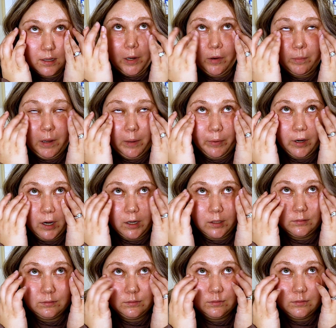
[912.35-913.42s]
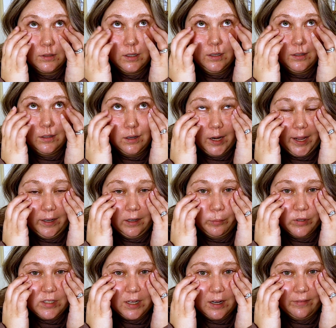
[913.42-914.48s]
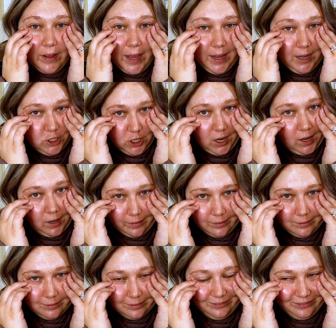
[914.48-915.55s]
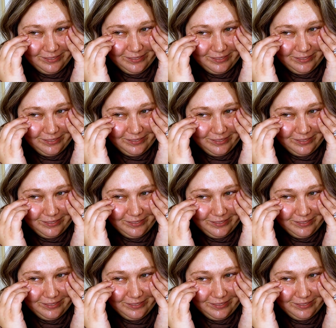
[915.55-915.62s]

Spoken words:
But remember, 90% of aging